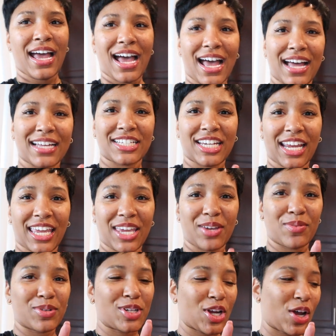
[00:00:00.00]
I check
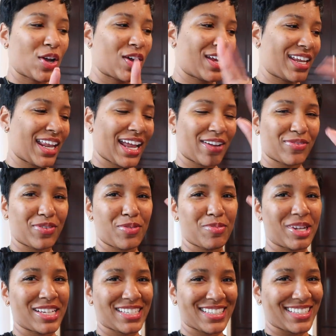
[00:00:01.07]
in with y'all in like a few
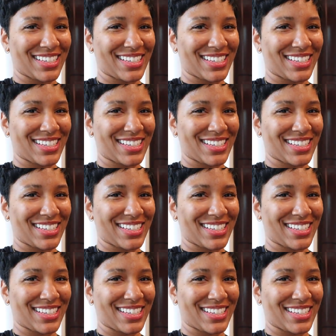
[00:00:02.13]
minutes or